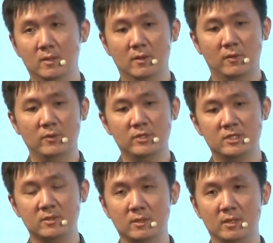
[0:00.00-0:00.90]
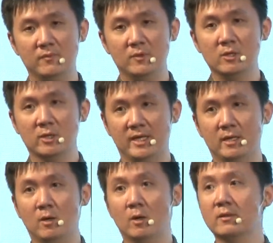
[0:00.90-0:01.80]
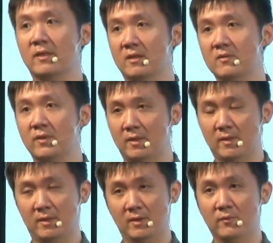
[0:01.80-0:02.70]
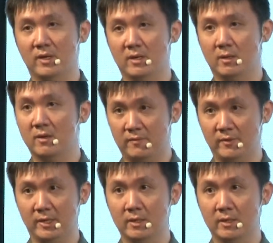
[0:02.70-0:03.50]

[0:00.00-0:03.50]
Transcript: So actually, if you look at all the services that we are offering,